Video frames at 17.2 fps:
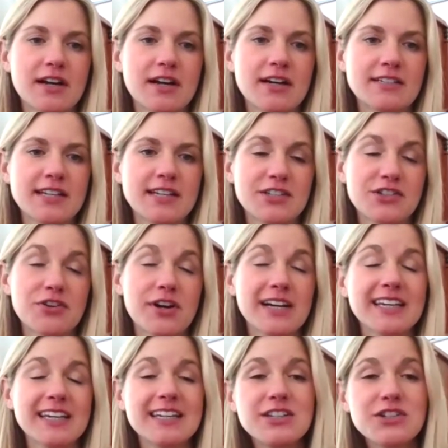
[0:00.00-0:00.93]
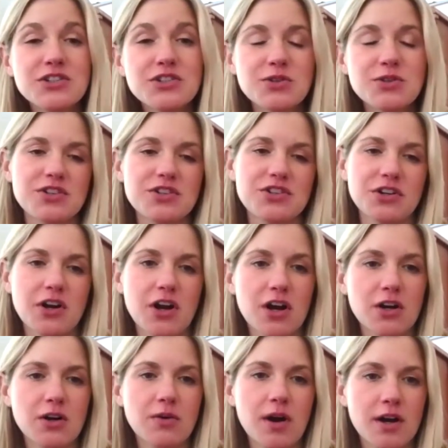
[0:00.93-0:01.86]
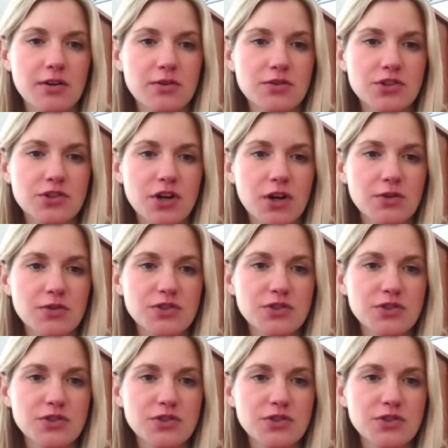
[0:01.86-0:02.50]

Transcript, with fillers: uh, test track into the Chicago Auto Show.